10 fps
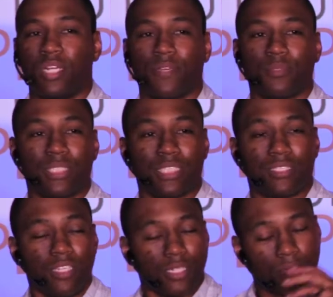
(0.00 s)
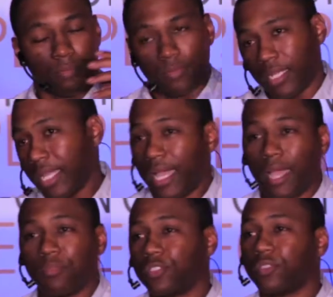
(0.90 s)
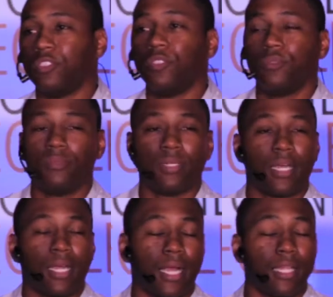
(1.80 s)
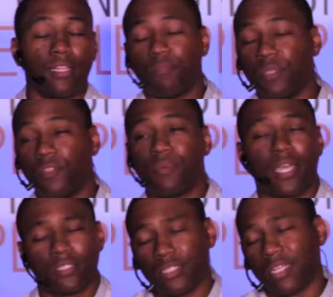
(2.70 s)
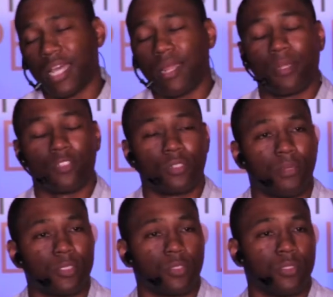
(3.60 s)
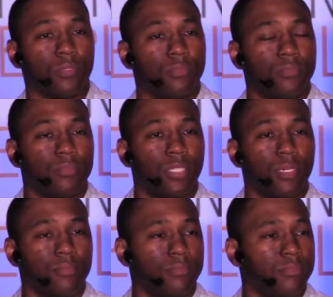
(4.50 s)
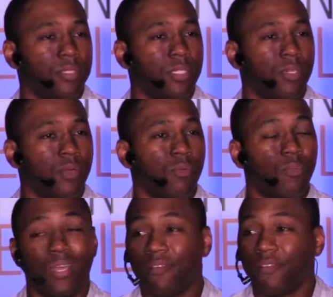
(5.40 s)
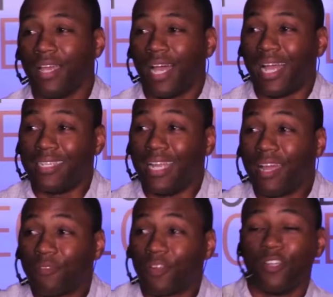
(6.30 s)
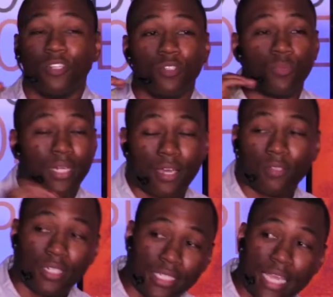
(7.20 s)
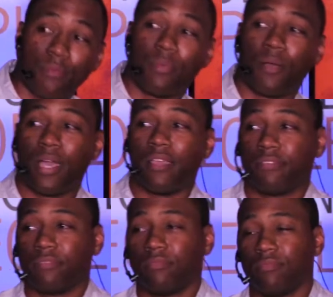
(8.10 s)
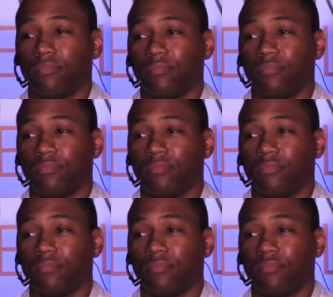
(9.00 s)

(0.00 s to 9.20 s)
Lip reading: What if I was just, hey, I'm just going to do, I love being you, Pastor God. I'm just going to, no. What if I never went out on a date with my wife?